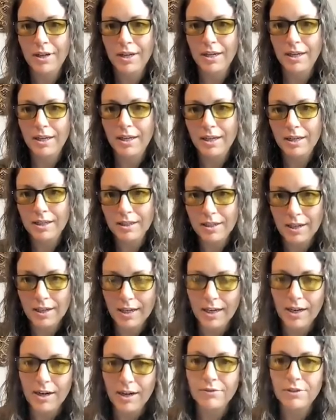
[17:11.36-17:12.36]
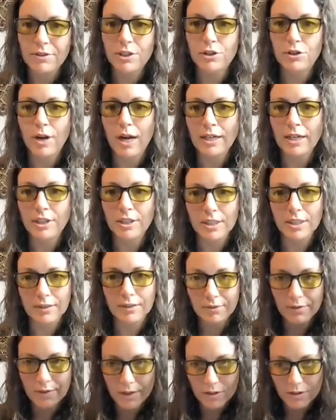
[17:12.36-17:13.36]
in cutting off distraction.
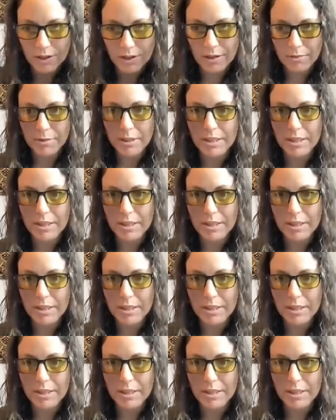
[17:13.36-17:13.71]
If there's going to